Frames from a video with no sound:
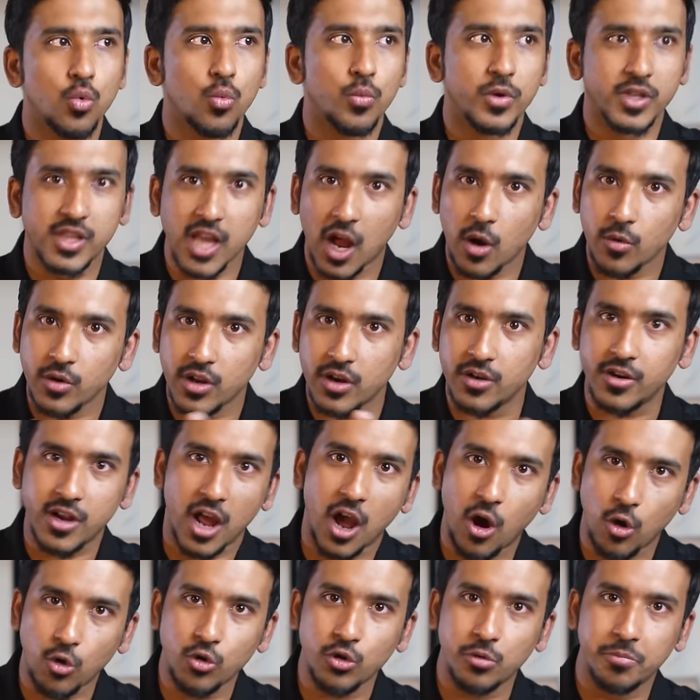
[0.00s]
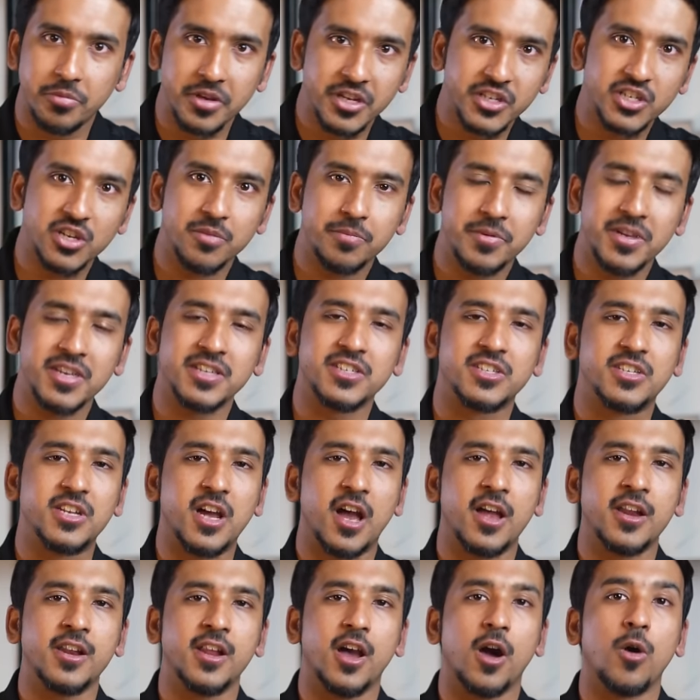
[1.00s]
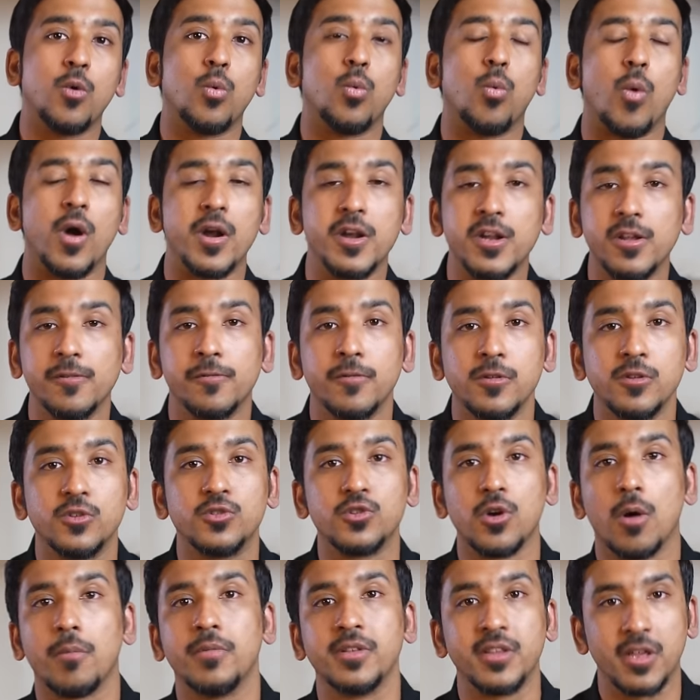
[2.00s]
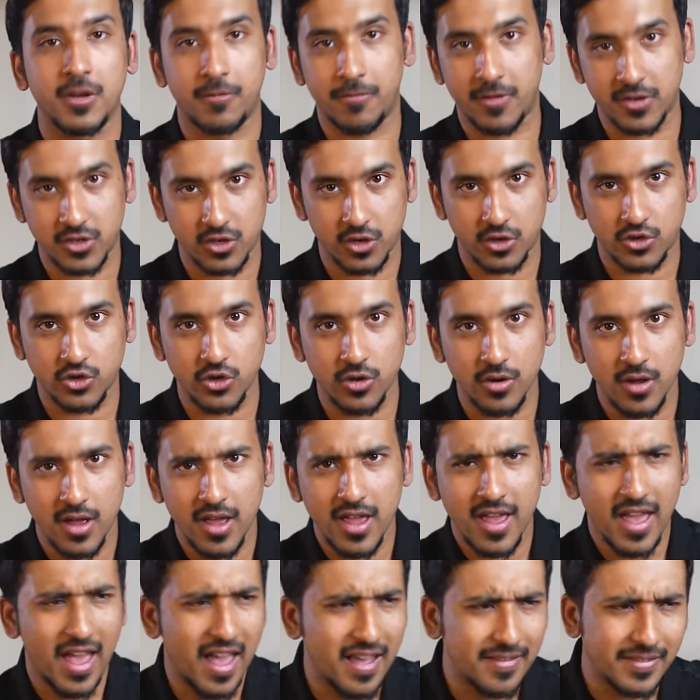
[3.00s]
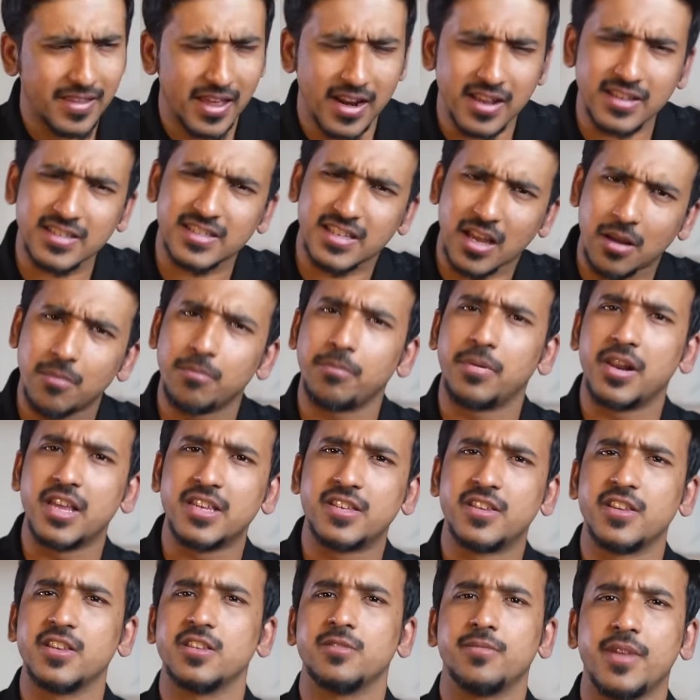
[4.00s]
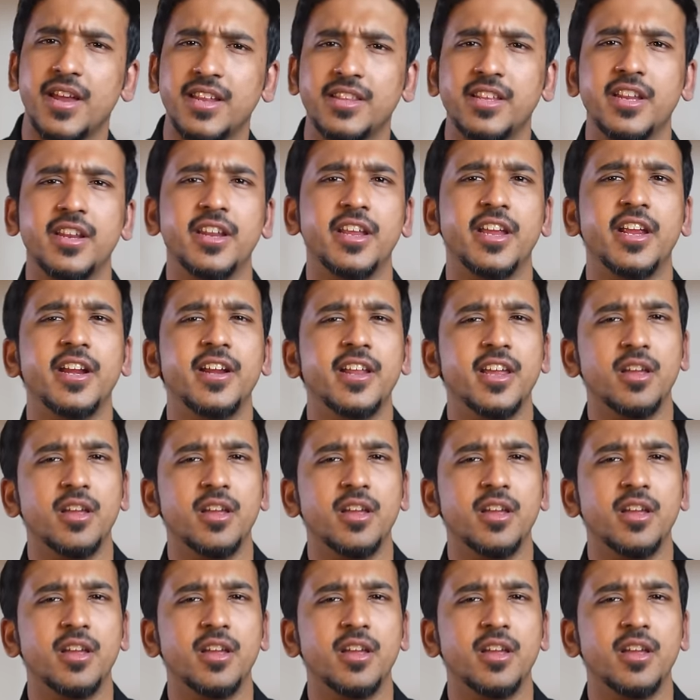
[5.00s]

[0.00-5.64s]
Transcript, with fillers: without a doubt, doubt, BJP has done a wonderful job with infrastructure and there are some places where they need